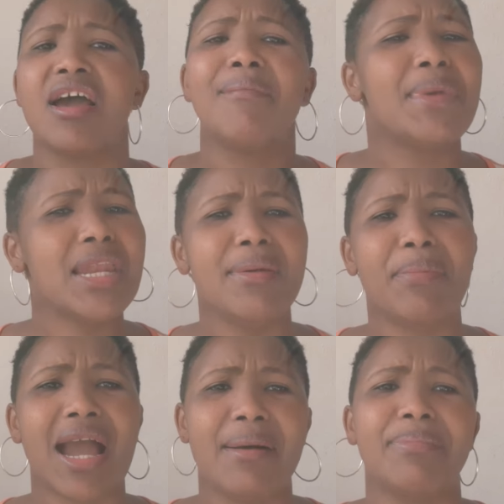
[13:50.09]
Many
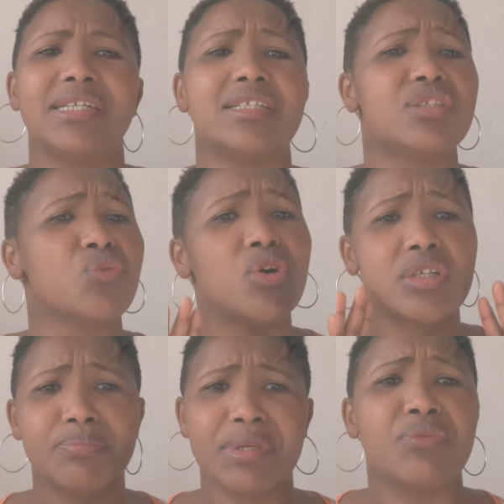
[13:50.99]
companies want
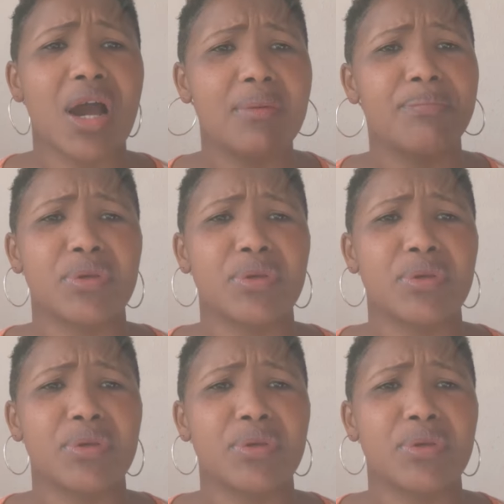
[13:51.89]
B1,